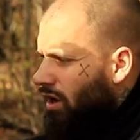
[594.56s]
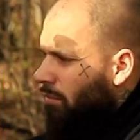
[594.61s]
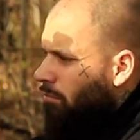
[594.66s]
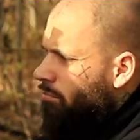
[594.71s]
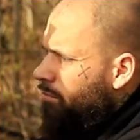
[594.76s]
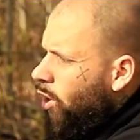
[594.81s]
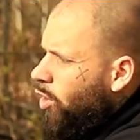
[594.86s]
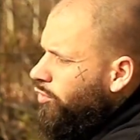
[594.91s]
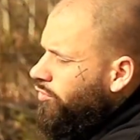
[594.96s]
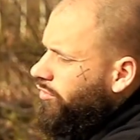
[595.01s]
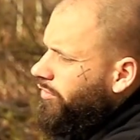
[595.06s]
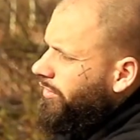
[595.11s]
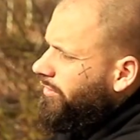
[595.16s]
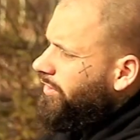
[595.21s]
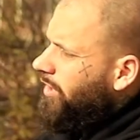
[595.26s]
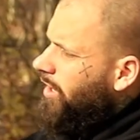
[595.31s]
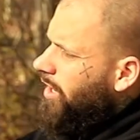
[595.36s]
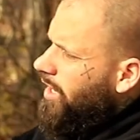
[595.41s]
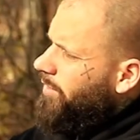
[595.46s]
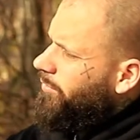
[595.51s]
most of the
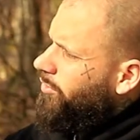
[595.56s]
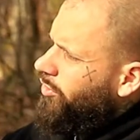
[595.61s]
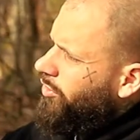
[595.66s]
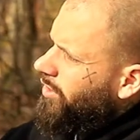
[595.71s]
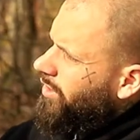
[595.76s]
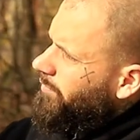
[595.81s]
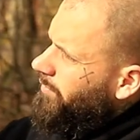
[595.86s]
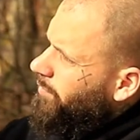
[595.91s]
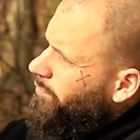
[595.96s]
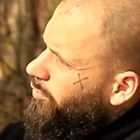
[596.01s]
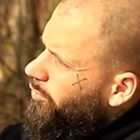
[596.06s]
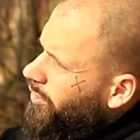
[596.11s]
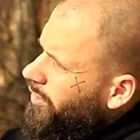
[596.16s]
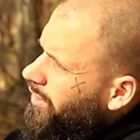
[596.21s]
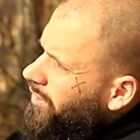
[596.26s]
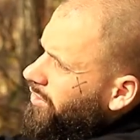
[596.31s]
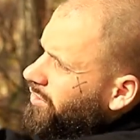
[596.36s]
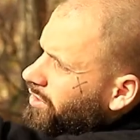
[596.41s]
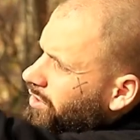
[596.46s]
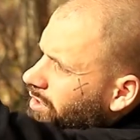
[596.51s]
time you're going to be
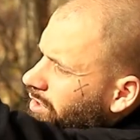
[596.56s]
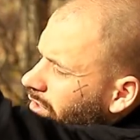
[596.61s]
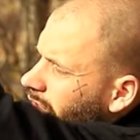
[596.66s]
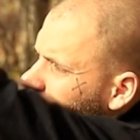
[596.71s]
putting your